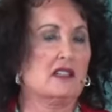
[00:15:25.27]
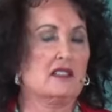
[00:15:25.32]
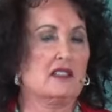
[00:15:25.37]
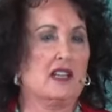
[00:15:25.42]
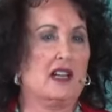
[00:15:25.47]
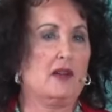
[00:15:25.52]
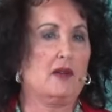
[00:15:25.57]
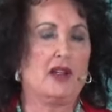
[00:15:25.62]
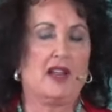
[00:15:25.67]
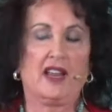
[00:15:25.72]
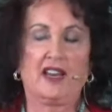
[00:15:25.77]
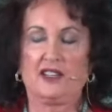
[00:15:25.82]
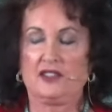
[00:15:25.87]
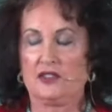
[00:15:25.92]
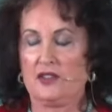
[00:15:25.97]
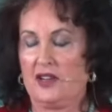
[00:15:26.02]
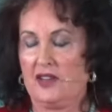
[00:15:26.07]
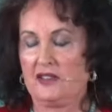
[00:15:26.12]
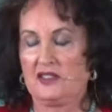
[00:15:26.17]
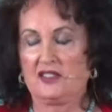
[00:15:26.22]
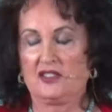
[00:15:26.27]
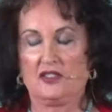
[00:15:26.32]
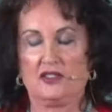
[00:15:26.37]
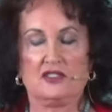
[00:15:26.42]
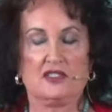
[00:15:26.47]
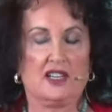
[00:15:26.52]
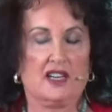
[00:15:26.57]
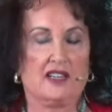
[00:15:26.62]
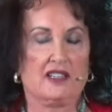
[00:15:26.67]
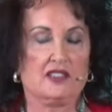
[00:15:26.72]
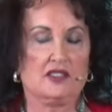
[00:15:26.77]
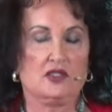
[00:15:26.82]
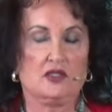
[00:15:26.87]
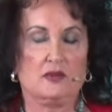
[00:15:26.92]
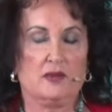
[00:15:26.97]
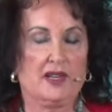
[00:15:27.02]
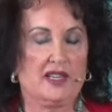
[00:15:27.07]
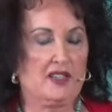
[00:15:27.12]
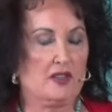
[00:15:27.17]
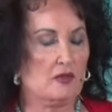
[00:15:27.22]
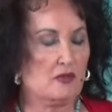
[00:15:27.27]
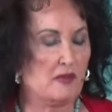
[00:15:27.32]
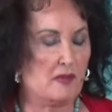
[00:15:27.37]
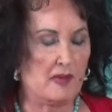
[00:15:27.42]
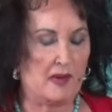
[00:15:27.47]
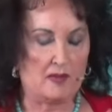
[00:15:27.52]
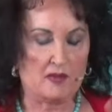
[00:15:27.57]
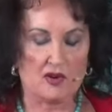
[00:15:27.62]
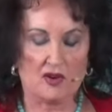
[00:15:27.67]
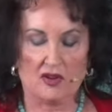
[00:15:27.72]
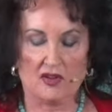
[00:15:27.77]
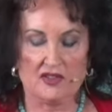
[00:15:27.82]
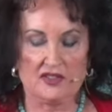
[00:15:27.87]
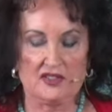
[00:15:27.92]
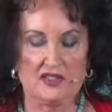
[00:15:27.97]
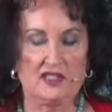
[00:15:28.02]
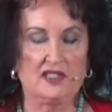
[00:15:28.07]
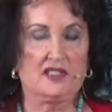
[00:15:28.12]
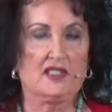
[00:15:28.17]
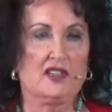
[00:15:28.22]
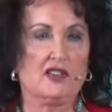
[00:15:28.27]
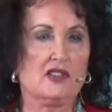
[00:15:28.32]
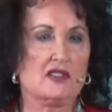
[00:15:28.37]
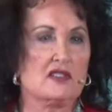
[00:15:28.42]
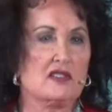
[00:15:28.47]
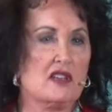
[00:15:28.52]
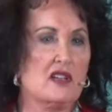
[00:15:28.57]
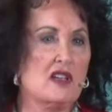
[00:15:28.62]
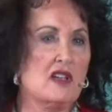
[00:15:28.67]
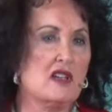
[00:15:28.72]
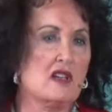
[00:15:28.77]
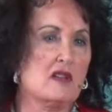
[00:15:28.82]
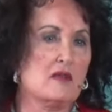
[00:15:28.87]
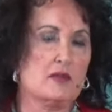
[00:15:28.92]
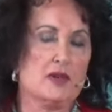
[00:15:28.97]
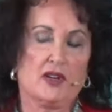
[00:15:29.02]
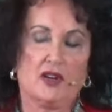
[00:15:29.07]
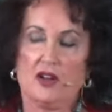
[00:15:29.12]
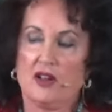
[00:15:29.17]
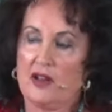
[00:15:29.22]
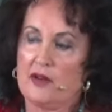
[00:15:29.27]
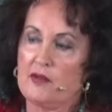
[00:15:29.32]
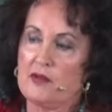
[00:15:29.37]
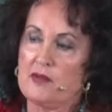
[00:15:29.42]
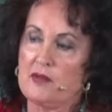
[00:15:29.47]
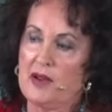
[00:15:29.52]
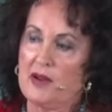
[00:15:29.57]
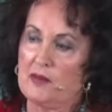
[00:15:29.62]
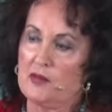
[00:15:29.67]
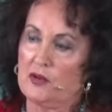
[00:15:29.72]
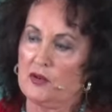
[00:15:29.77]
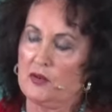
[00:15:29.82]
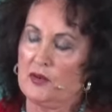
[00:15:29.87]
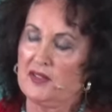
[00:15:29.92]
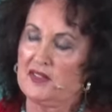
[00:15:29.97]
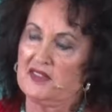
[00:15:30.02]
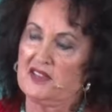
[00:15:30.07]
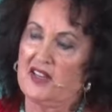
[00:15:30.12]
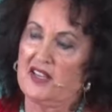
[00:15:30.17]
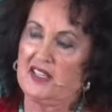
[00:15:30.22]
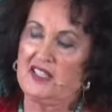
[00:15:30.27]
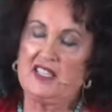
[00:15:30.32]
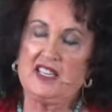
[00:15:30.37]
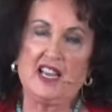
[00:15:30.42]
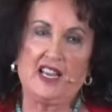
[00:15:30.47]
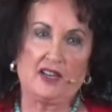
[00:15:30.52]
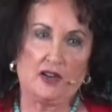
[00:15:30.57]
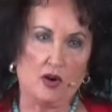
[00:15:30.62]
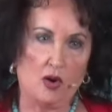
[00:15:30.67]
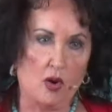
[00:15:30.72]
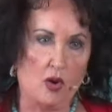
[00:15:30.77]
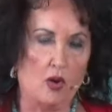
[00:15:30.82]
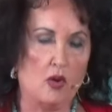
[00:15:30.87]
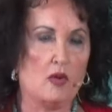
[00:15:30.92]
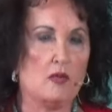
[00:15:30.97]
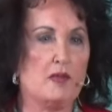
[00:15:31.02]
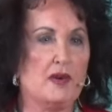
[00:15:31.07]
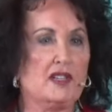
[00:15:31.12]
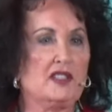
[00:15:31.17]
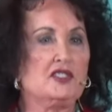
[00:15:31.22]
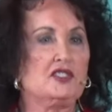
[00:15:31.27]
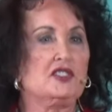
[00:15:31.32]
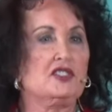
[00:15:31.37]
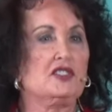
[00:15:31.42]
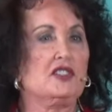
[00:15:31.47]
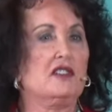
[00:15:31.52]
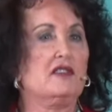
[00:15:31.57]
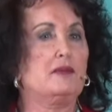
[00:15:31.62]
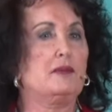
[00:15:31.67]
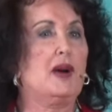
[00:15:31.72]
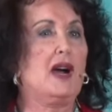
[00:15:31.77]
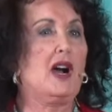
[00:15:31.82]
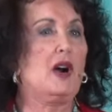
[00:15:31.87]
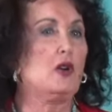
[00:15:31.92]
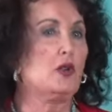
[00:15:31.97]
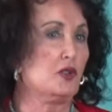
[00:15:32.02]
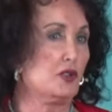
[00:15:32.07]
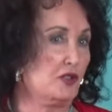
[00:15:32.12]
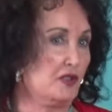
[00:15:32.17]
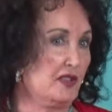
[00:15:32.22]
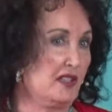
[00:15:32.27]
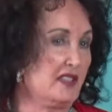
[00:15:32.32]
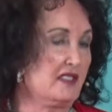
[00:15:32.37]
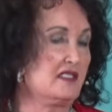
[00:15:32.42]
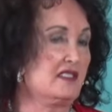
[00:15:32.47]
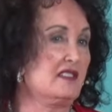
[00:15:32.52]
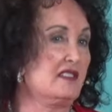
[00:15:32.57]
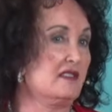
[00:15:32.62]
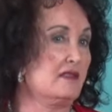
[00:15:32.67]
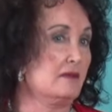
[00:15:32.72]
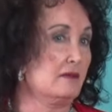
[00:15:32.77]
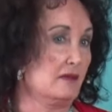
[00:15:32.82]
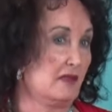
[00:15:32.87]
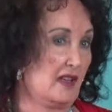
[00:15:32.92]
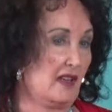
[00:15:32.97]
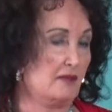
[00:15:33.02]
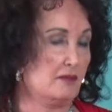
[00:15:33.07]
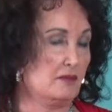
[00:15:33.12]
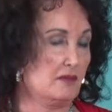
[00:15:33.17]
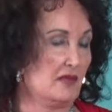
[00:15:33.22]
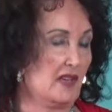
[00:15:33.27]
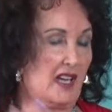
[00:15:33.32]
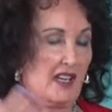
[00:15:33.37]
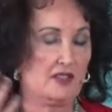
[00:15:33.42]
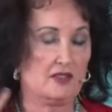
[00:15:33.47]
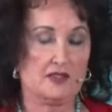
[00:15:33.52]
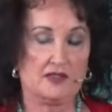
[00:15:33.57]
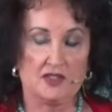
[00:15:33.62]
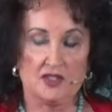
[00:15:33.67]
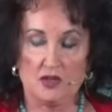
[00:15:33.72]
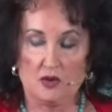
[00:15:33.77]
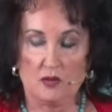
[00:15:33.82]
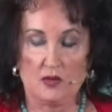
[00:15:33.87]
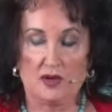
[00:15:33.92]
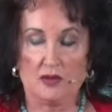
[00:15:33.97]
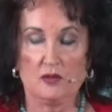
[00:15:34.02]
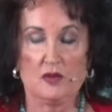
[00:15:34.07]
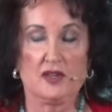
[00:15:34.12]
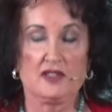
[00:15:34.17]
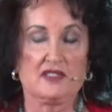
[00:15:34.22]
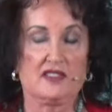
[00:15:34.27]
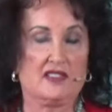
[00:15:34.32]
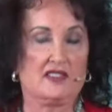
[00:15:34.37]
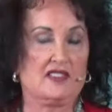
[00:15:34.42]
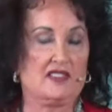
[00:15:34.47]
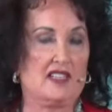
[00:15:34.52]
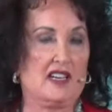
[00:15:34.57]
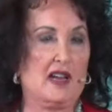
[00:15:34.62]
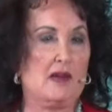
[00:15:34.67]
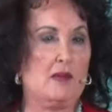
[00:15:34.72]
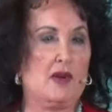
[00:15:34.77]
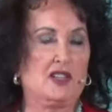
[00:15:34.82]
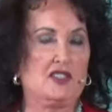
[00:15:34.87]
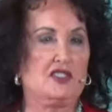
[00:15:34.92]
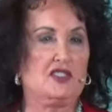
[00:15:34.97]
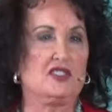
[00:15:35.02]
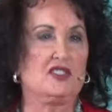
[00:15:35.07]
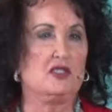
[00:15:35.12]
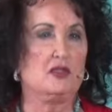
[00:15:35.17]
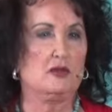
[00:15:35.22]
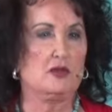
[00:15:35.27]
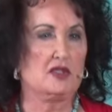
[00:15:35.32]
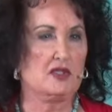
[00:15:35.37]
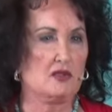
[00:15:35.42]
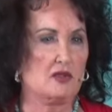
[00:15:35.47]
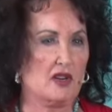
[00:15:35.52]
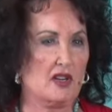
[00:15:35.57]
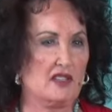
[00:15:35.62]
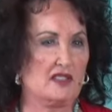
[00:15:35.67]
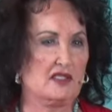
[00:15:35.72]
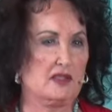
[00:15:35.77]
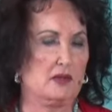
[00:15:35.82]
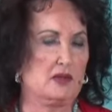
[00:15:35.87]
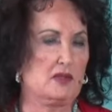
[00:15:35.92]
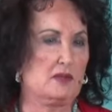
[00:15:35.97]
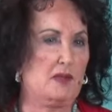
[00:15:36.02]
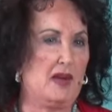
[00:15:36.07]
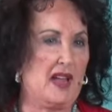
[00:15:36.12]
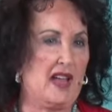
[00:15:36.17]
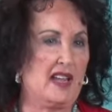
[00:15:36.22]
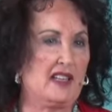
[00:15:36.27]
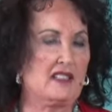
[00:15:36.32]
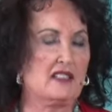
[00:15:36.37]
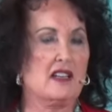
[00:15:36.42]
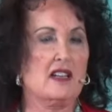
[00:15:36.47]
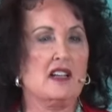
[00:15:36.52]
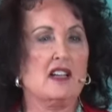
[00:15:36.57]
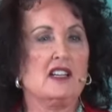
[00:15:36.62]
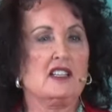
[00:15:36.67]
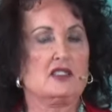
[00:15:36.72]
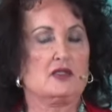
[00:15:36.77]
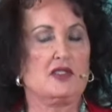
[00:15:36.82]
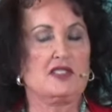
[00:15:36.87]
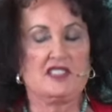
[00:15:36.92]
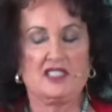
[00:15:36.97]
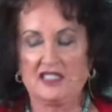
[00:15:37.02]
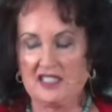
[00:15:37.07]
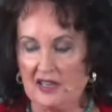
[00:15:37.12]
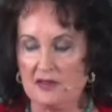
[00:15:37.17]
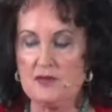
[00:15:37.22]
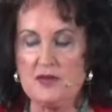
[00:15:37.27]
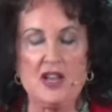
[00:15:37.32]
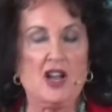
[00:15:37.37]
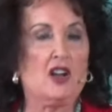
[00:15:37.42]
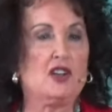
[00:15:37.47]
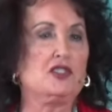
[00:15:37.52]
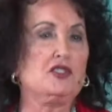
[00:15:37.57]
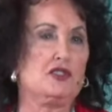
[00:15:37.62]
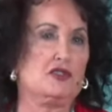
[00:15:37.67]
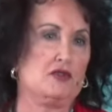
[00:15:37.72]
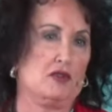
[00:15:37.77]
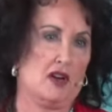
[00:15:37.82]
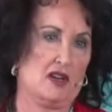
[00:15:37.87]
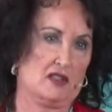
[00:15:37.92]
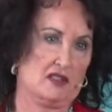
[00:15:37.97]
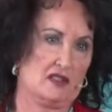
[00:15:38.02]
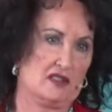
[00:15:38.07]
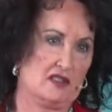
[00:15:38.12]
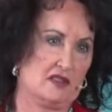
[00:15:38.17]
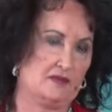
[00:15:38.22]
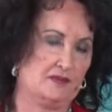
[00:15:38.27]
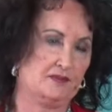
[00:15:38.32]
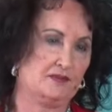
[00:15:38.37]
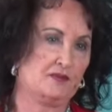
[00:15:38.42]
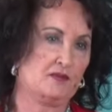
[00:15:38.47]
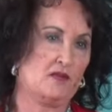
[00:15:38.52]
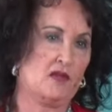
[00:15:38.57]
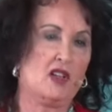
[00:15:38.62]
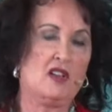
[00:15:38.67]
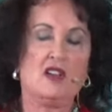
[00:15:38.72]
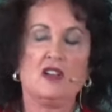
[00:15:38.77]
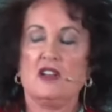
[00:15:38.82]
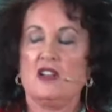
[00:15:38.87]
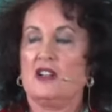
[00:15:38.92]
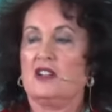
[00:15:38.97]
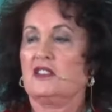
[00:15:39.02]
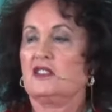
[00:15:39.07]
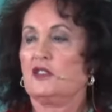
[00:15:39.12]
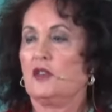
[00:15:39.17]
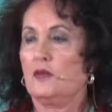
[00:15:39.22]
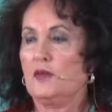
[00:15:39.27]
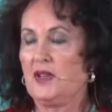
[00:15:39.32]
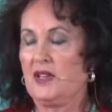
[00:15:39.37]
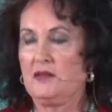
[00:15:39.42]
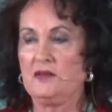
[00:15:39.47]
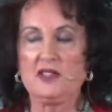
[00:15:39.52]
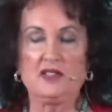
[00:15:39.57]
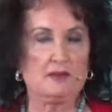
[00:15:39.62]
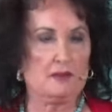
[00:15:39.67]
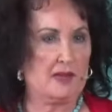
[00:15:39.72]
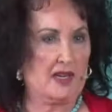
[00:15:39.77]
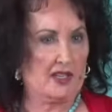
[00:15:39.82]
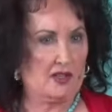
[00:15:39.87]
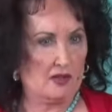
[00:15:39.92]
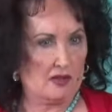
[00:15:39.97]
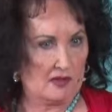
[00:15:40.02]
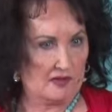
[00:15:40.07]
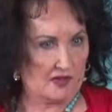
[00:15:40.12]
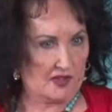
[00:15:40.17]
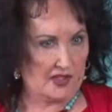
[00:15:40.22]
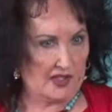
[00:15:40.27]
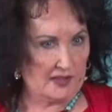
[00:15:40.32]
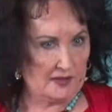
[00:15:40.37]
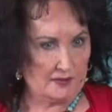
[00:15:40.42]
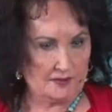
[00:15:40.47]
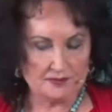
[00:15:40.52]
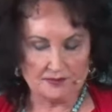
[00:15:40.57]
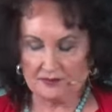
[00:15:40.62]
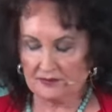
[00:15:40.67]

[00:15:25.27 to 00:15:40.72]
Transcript: I, I, don't know how I started talking to him. I don't remember all the details, but all I remember was that he had a whole bunch of powder and. I, I don't even know what it was at the time. I just knew it was drugs. It was bad. So I said, Give me all your drugs. So, me and the, my girlfriend,